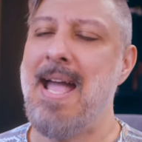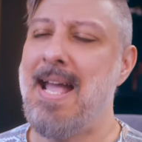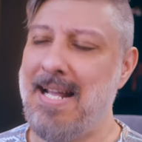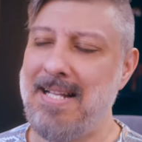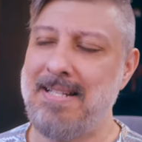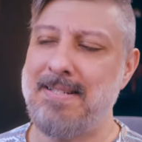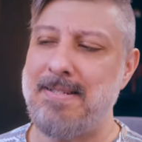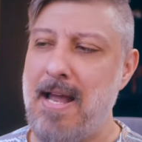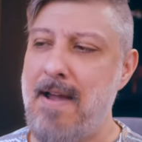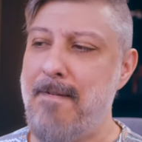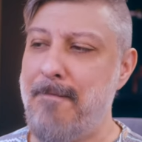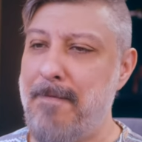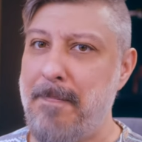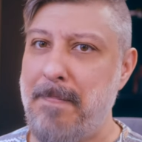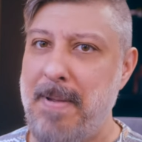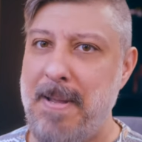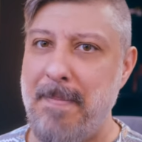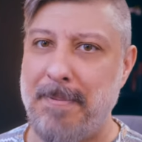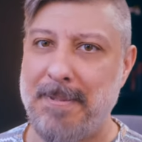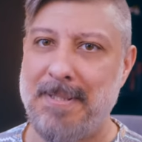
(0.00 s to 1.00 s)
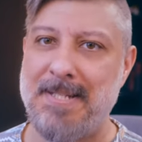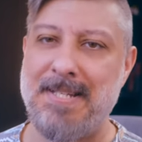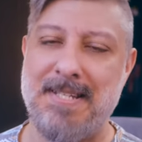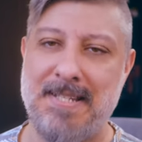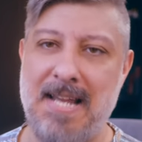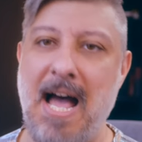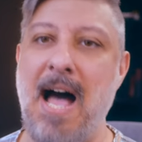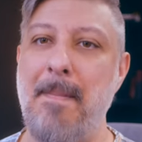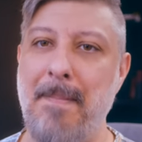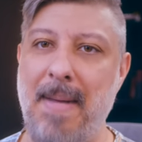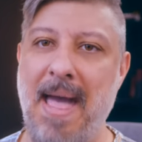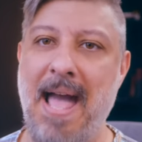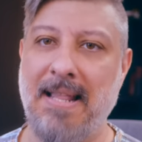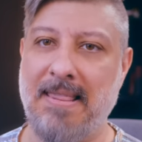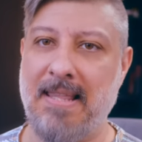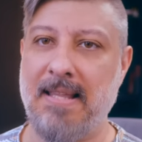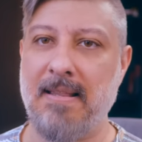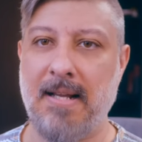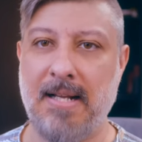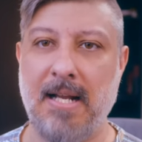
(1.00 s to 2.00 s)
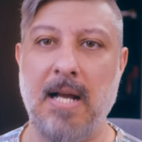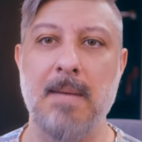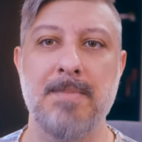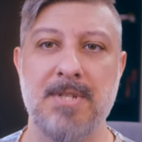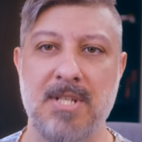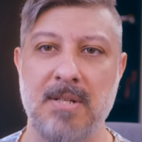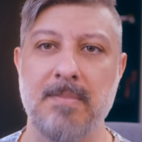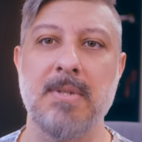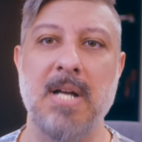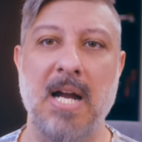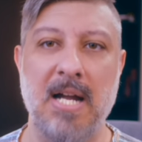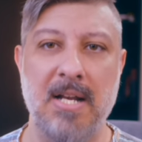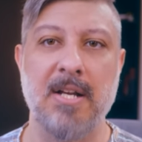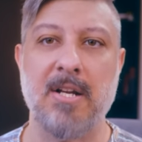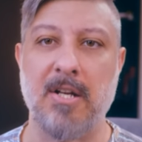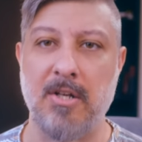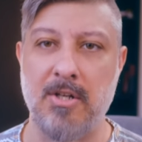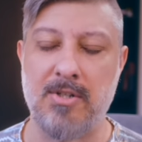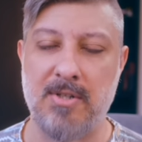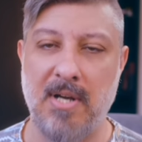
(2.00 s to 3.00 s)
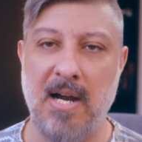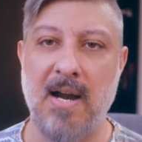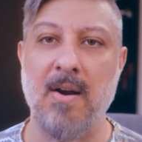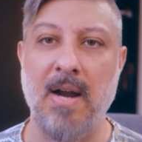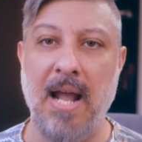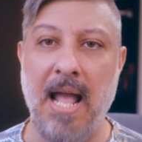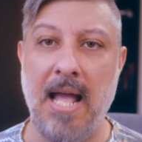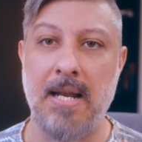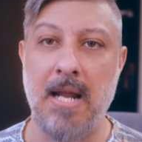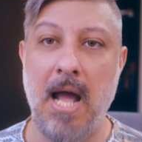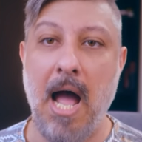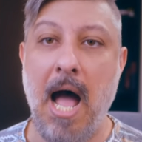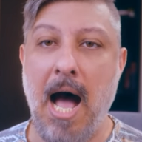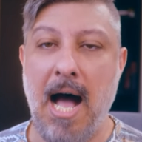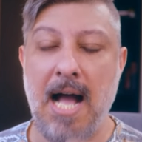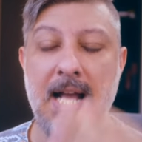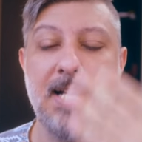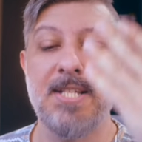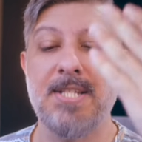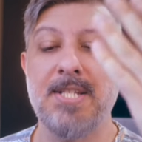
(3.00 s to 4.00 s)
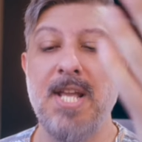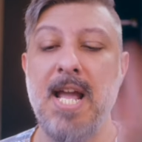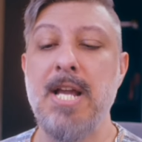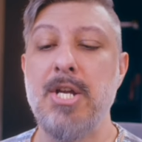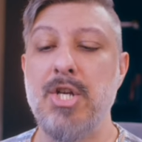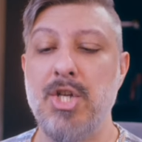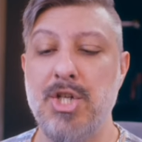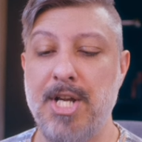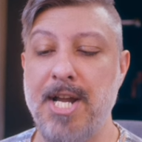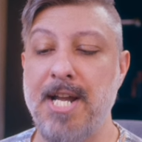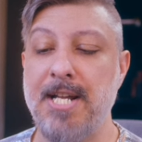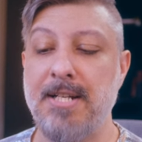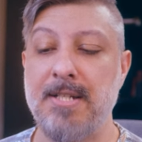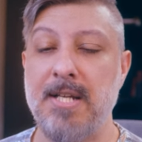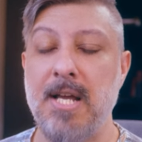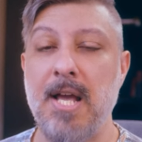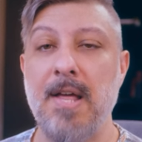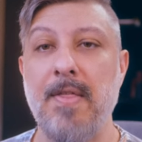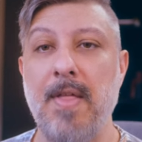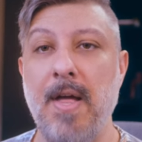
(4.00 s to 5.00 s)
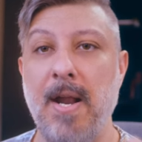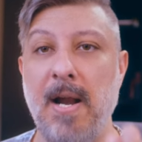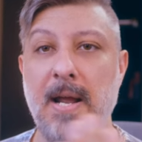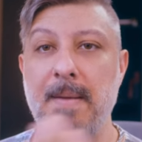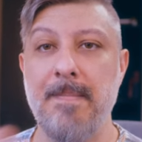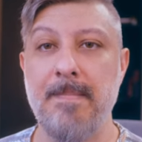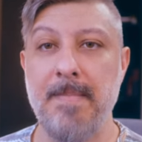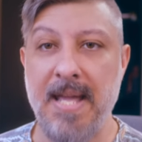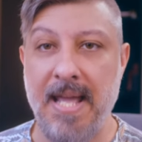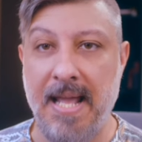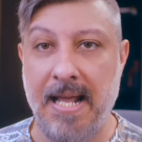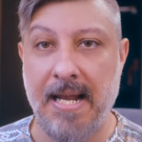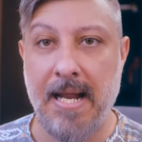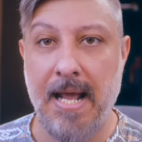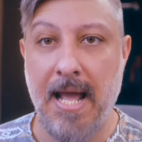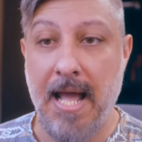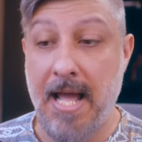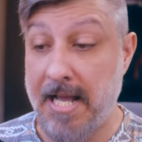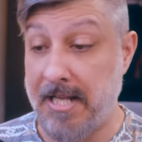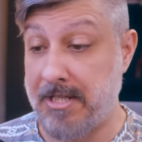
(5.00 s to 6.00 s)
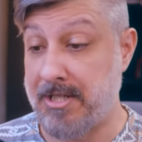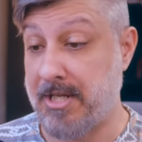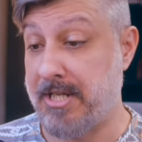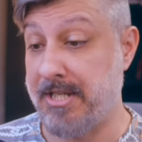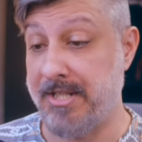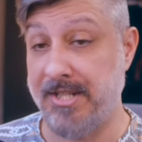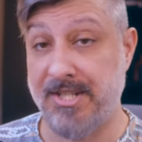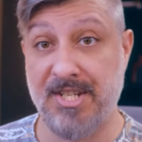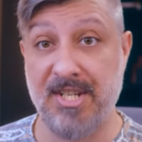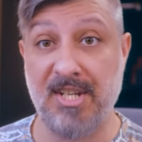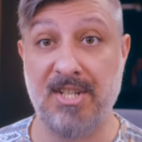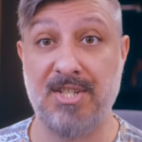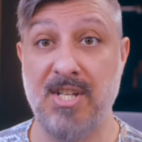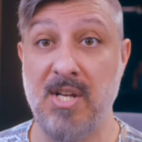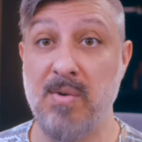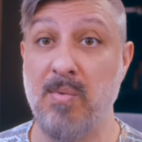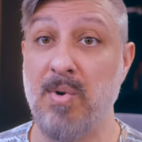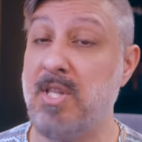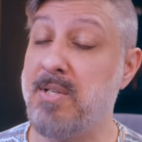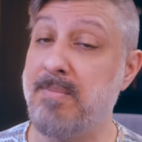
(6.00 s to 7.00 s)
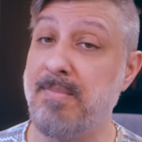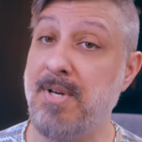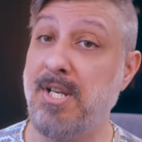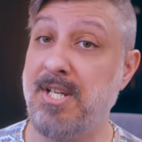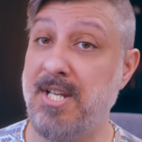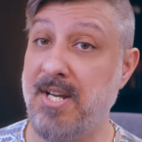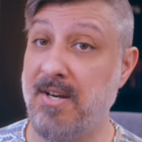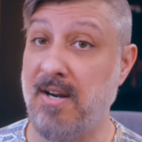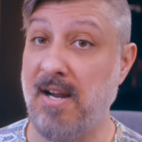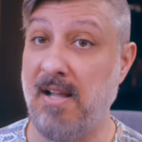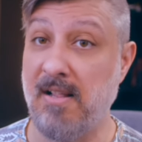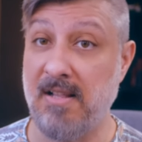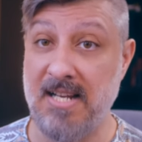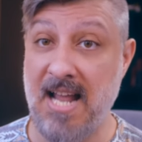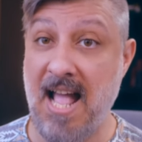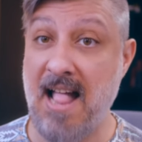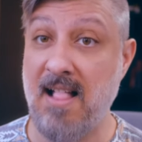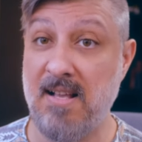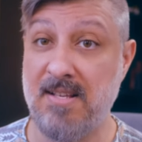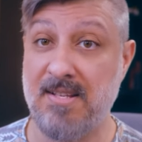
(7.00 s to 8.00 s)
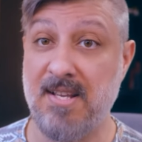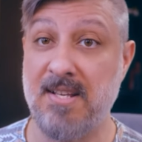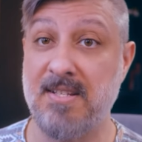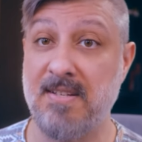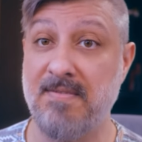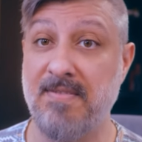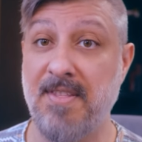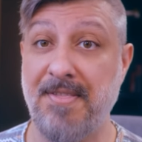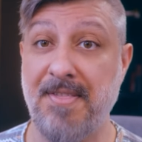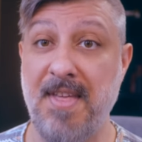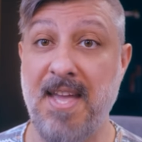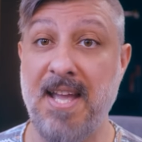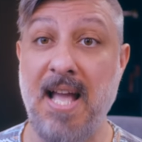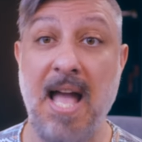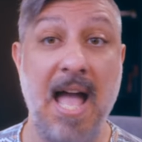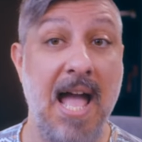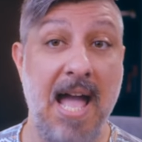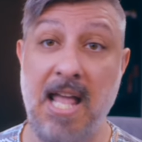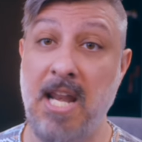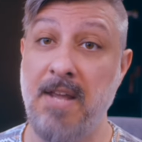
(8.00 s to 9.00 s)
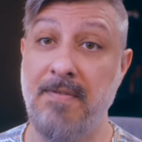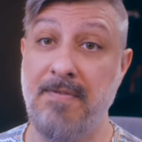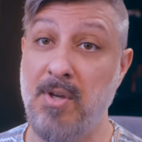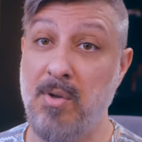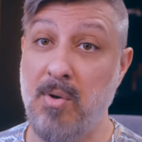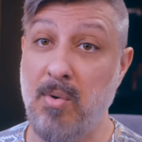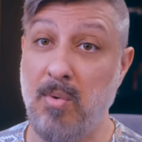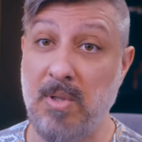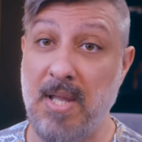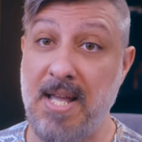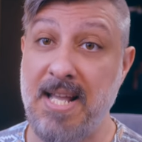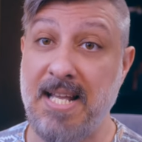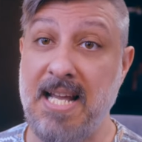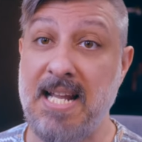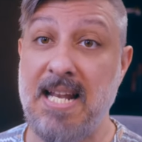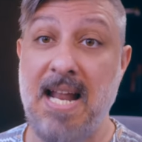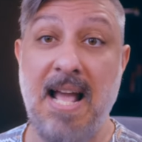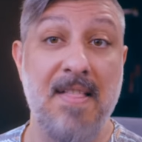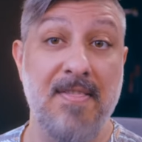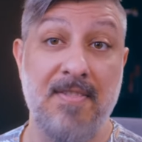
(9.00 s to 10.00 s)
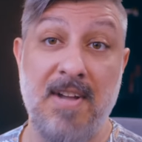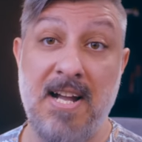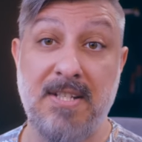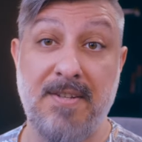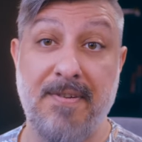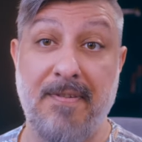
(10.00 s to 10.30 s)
It's time for people to stop acting like I'm some kind of contrarian. I say shit that I mean. It's consistent with a material analysis of the thing. And if you don't like it, that's